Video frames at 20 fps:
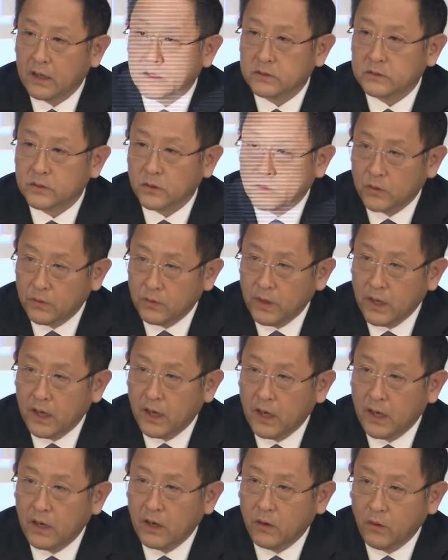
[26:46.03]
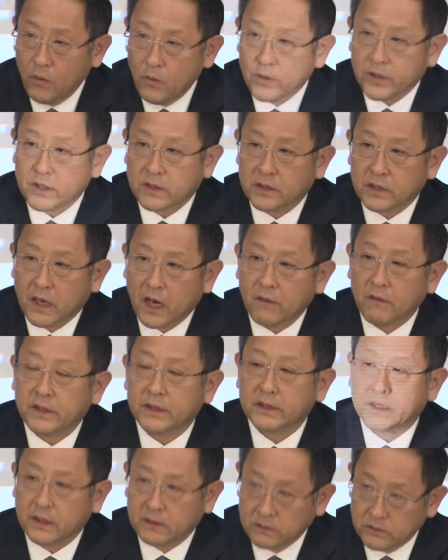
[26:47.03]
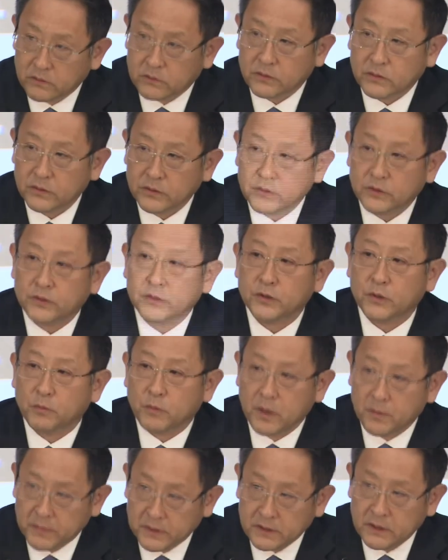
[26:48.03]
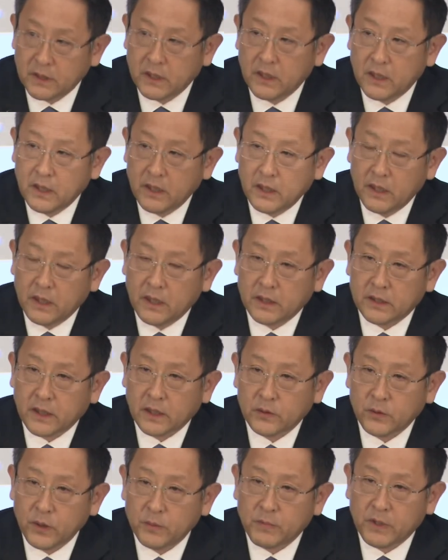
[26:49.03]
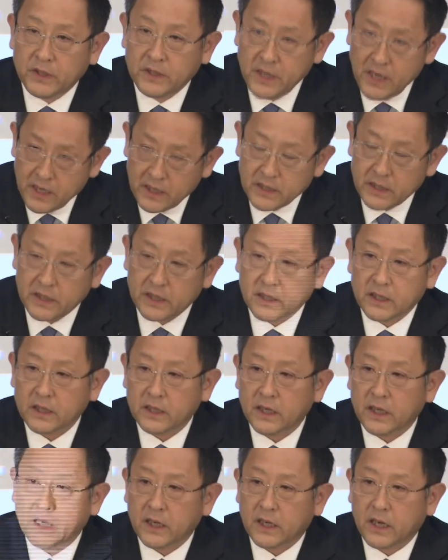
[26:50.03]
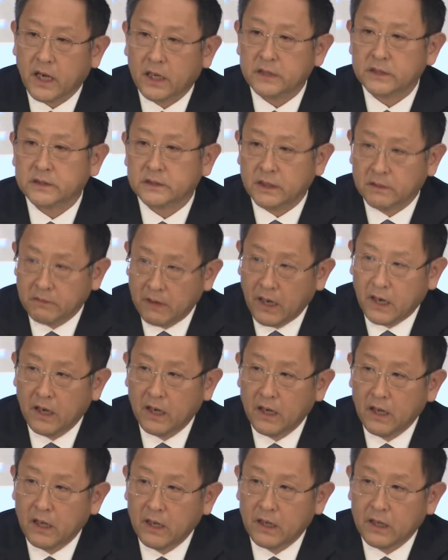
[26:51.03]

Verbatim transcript: was selling 6 million and when Toyota uh, sells and produces 10 million or more than that.